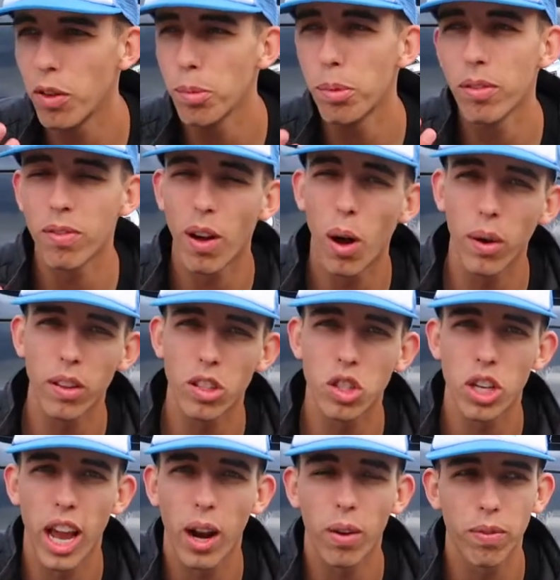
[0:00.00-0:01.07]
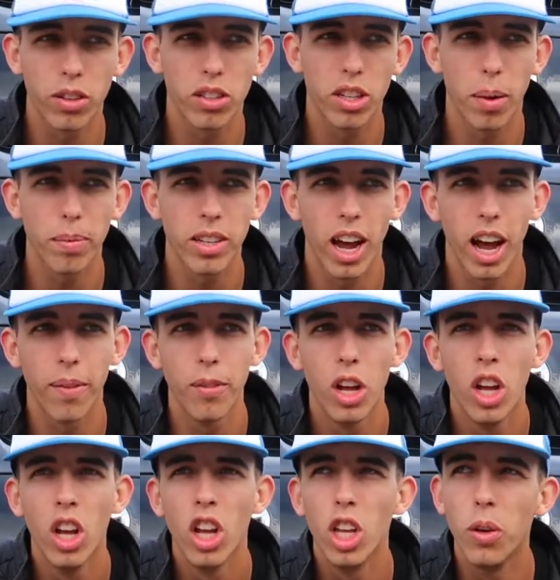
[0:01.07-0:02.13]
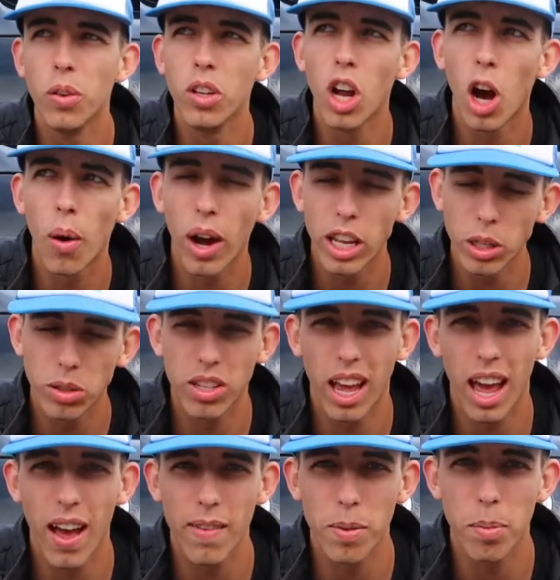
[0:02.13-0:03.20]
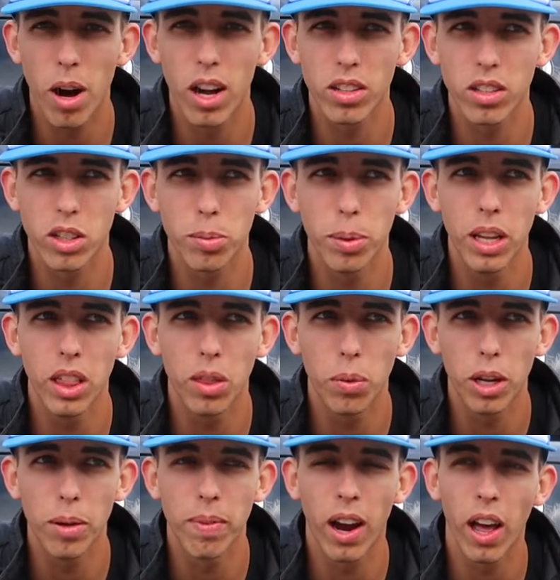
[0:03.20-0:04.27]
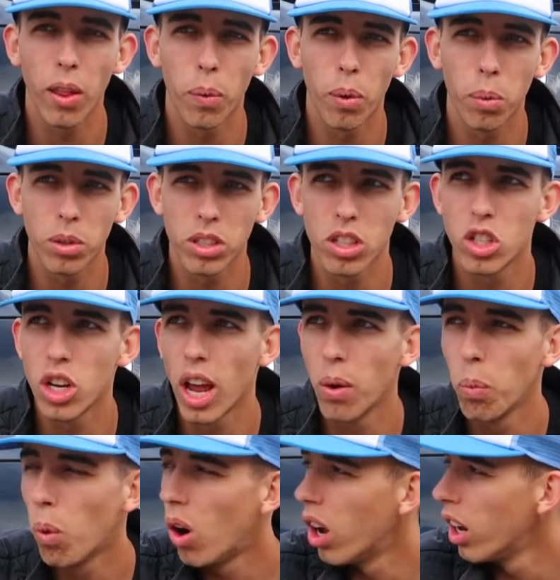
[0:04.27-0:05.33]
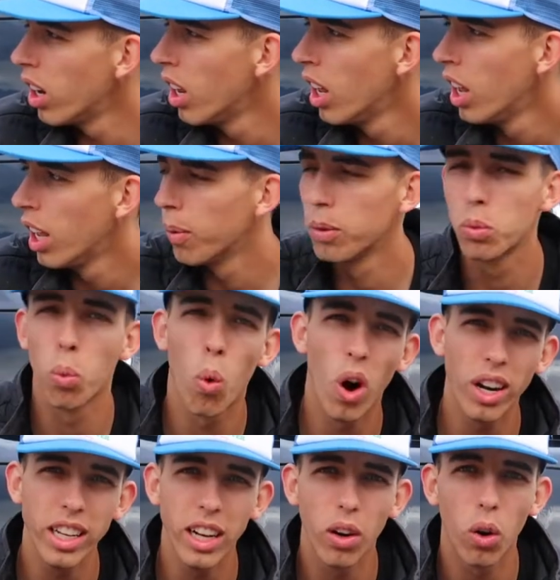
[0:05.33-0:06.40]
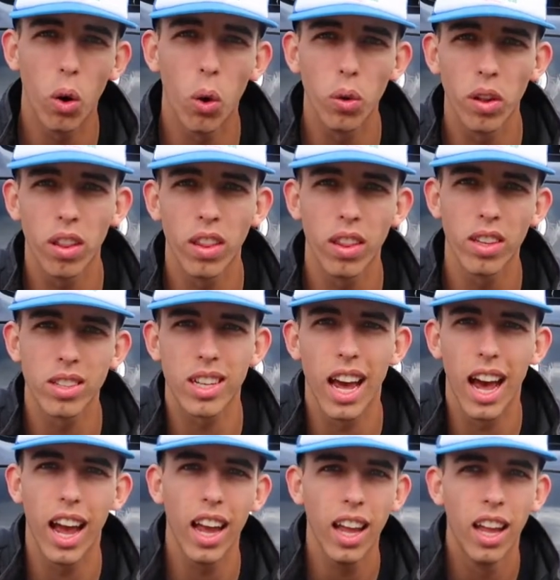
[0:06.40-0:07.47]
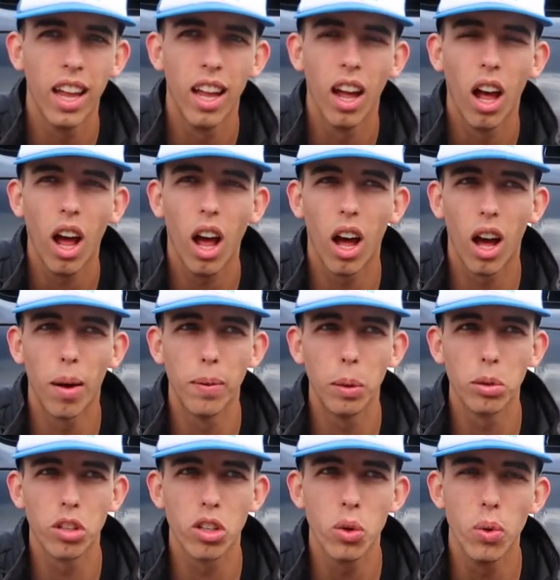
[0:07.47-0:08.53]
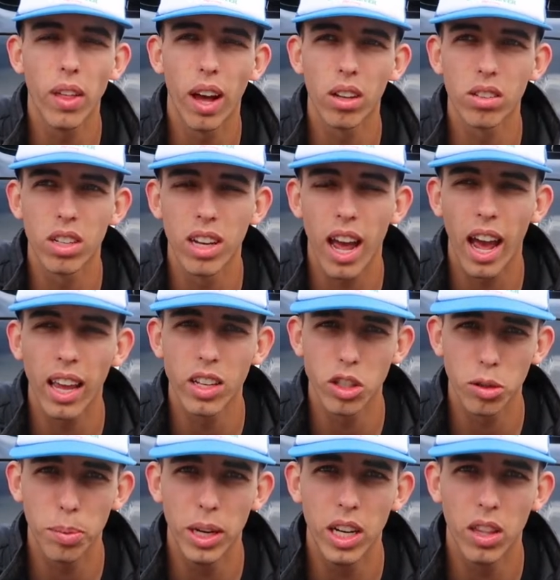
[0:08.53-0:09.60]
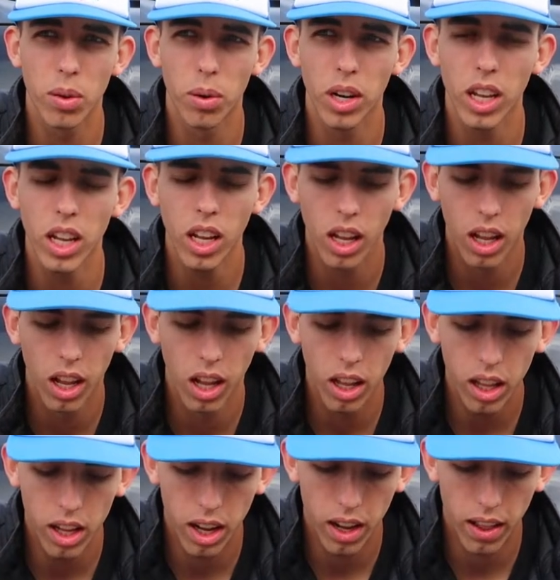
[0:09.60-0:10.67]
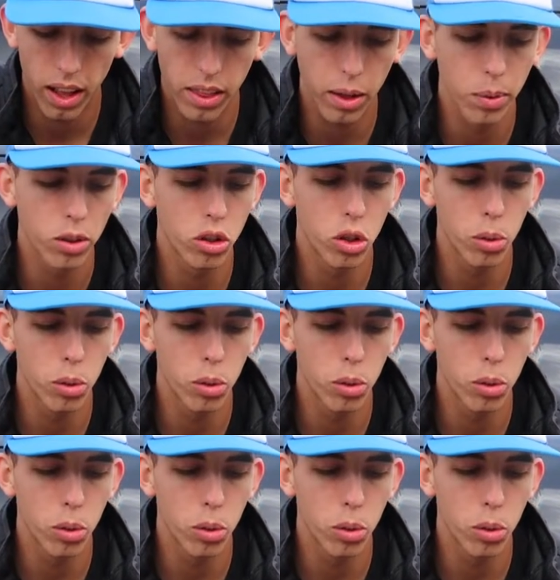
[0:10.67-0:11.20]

if you've been following this channel for some time, you know I used to have a Mazda Speed 3. My other one was a Gen 1. It was one year older than this guy. Um, it was a 2009 Speed 3. Uh, that thing was